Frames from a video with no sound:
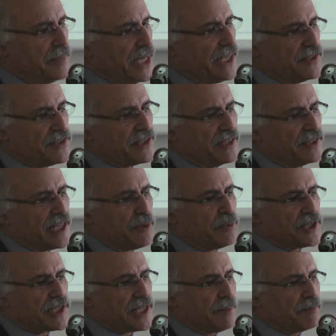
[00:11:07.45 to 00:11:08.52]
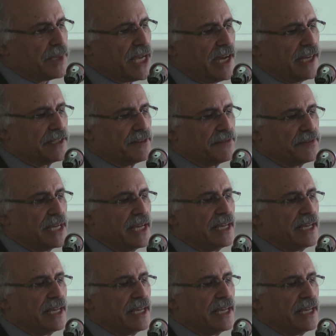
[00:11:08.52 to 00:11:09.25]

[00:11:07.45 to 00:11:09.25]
means that there was some kind of